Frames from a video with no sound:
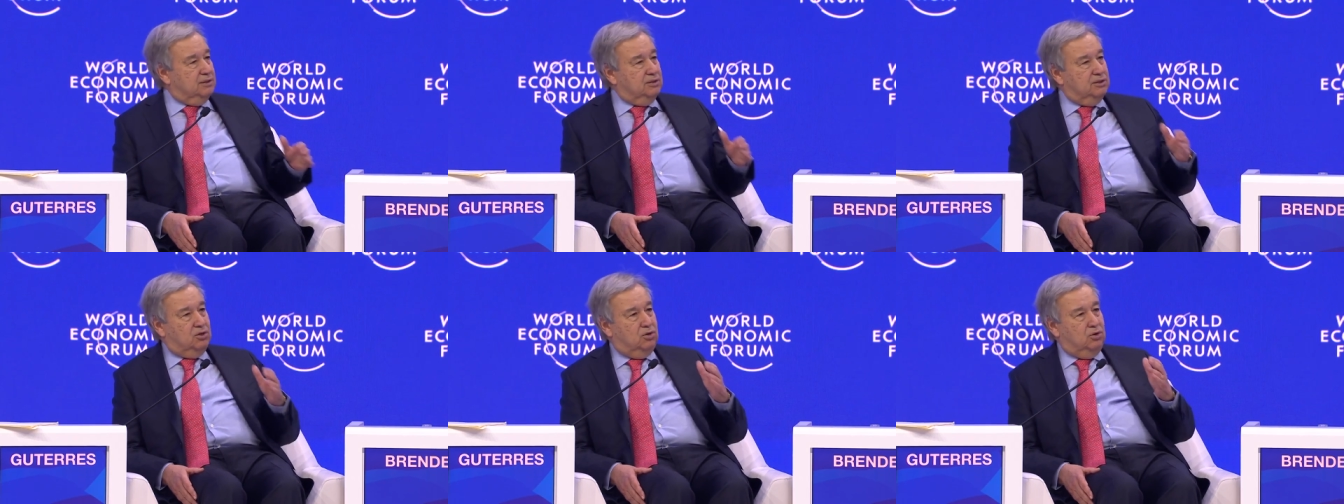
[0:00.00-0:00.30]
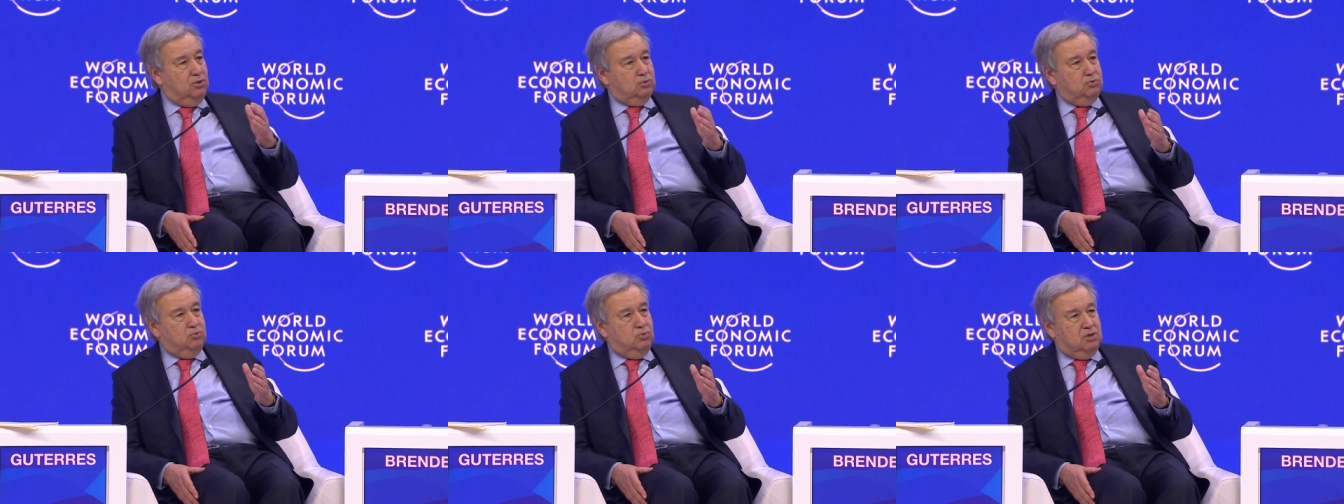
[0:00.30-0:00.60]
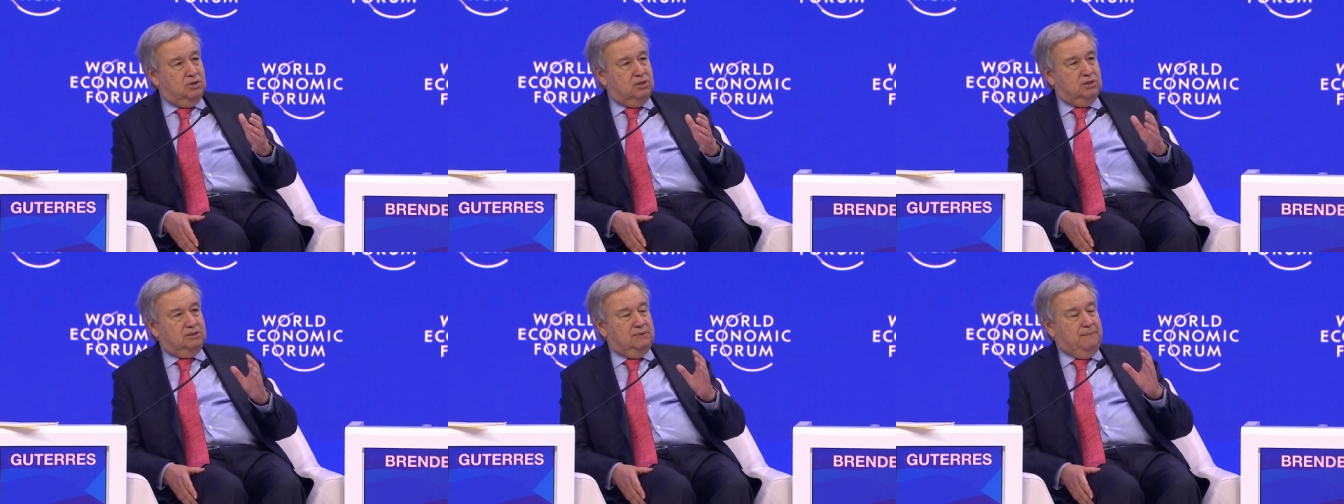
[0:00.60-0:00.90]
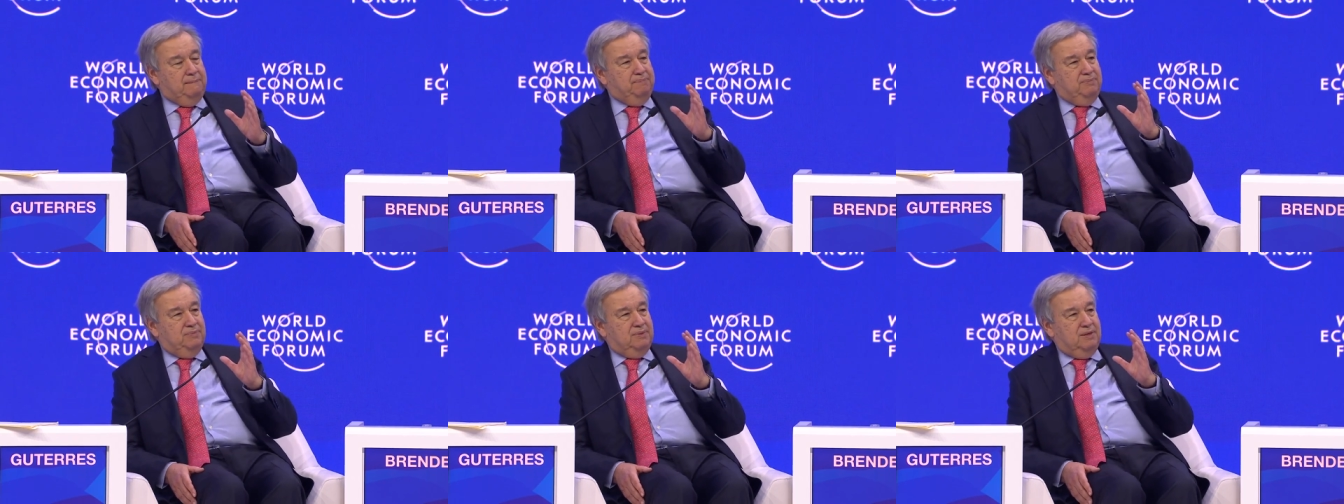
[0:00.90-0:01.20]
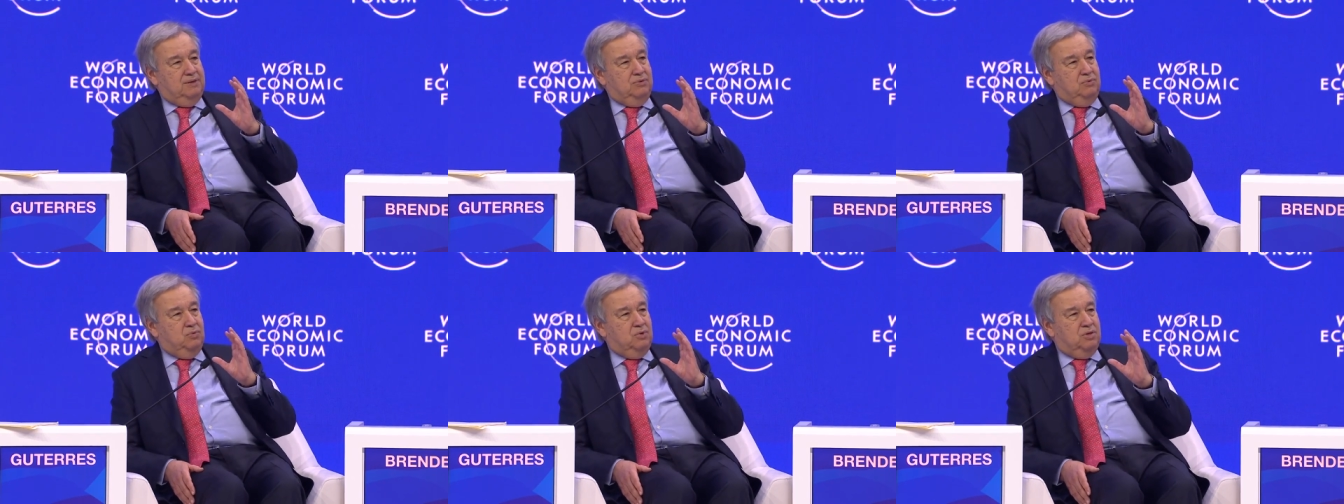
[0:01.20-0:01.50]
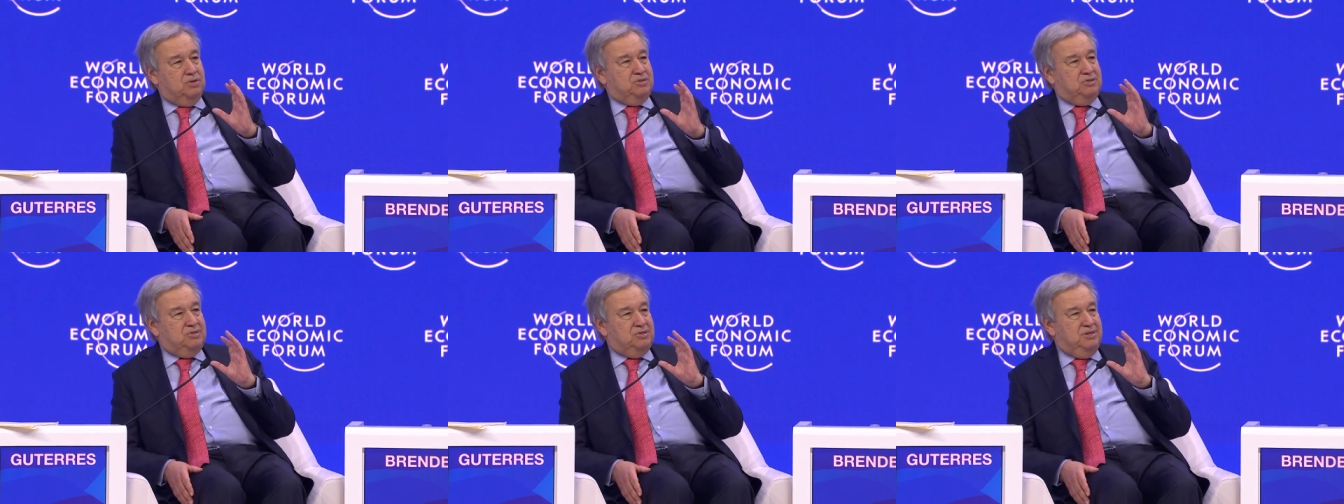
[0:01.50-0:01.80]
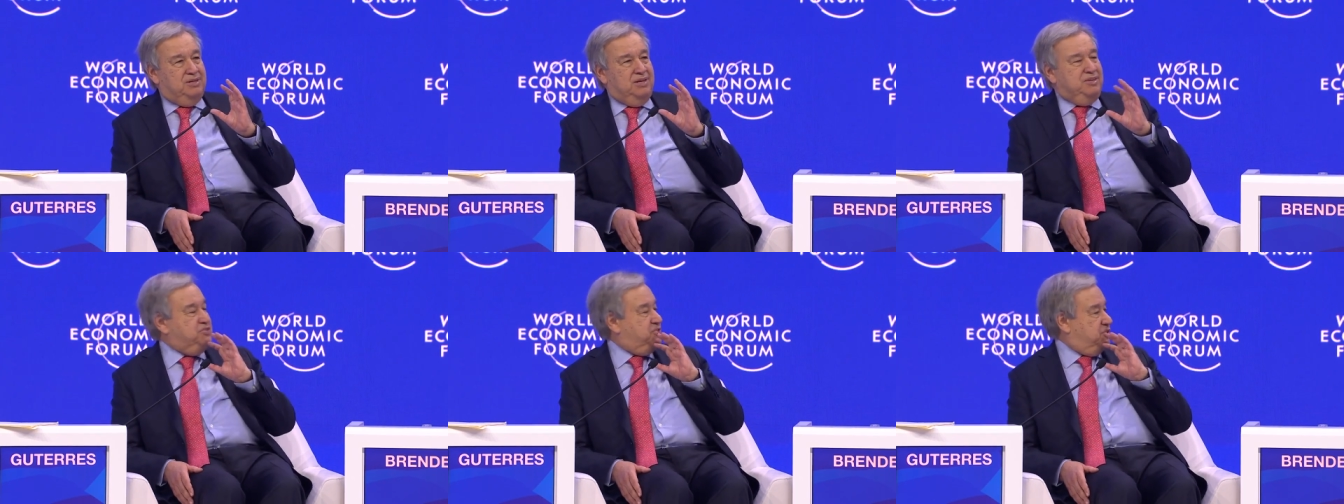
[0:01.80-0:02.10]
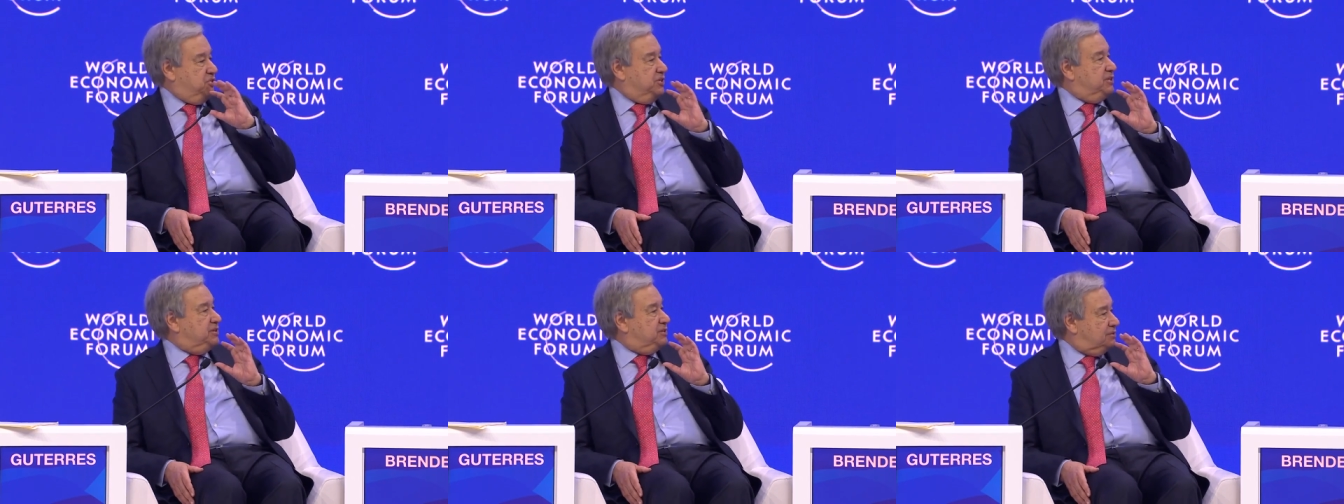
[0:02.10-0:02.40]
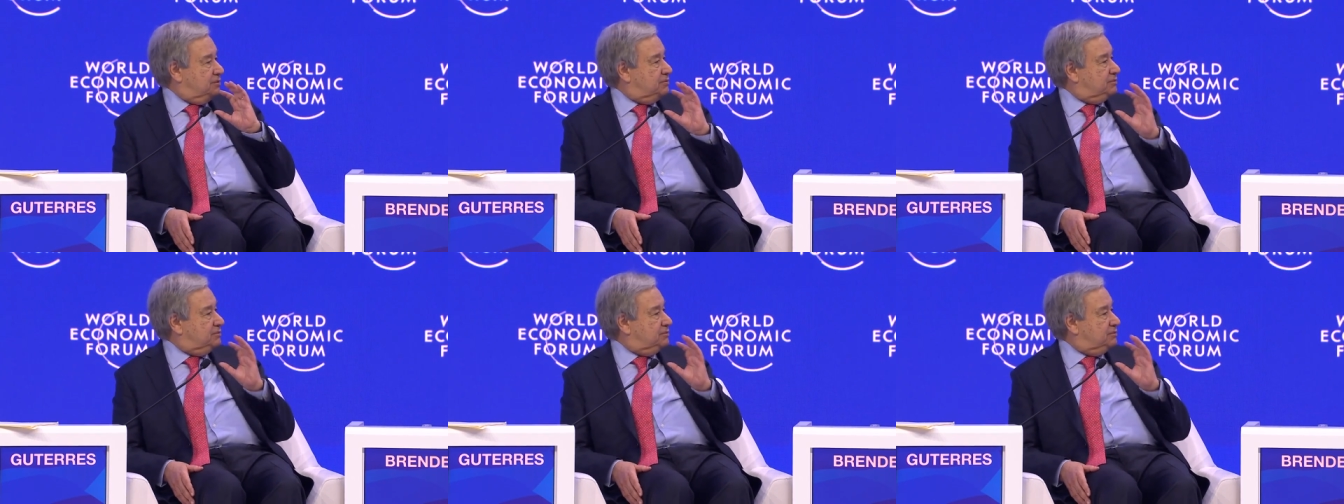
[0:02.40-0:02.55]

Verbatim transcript: The Cold War was easier